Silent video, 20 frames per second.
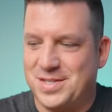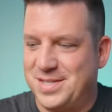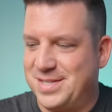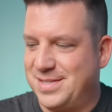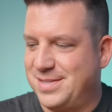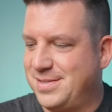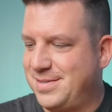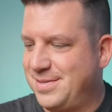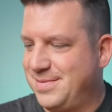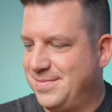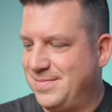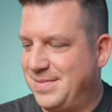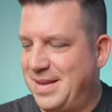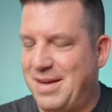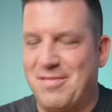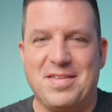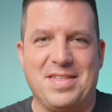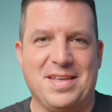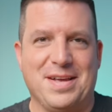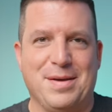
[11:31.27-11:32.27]
because
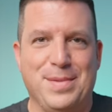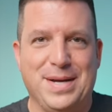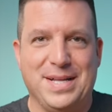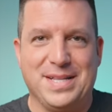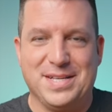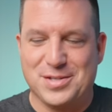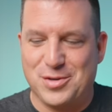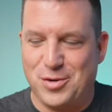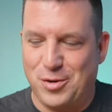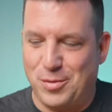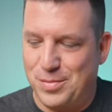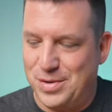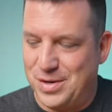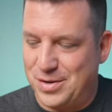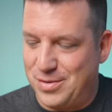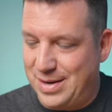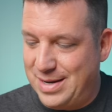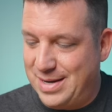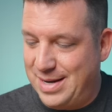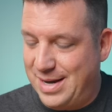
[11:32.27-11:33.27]
everything about this
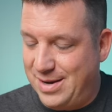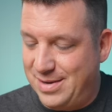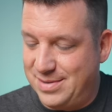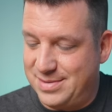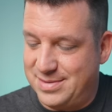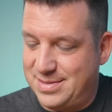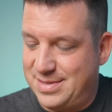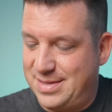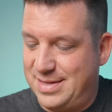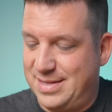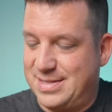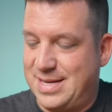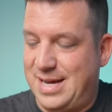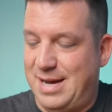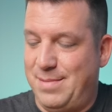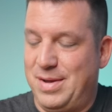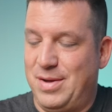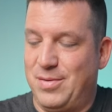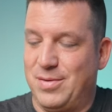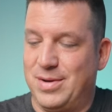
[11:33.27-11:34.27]
Chromebook right now has, has
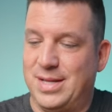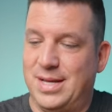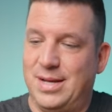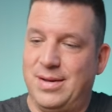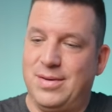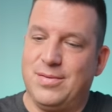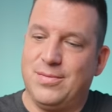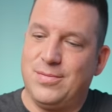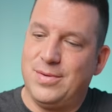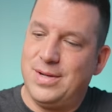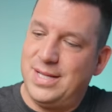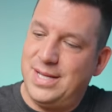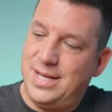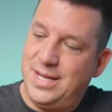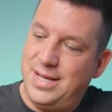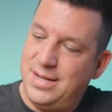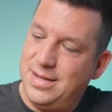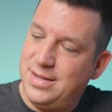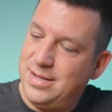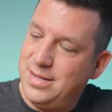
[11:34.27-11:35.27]
got me really,
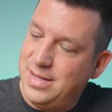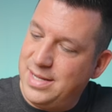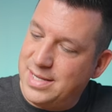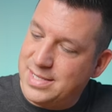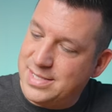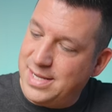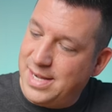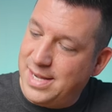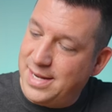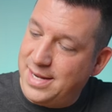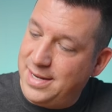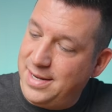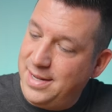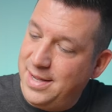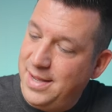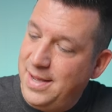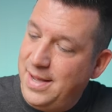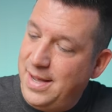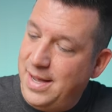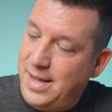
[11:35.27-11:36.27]
really excited.
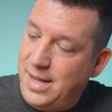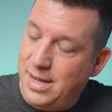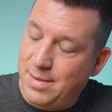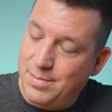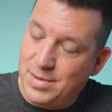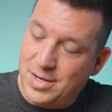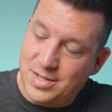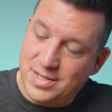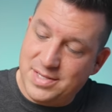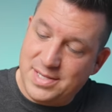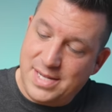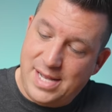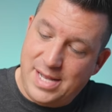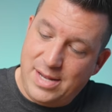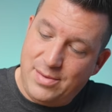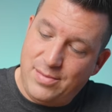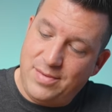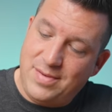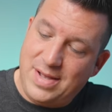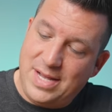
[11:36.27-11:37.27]
Uh, but on the
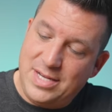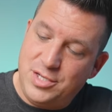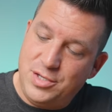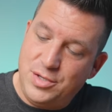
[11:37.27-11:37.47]
side, we've got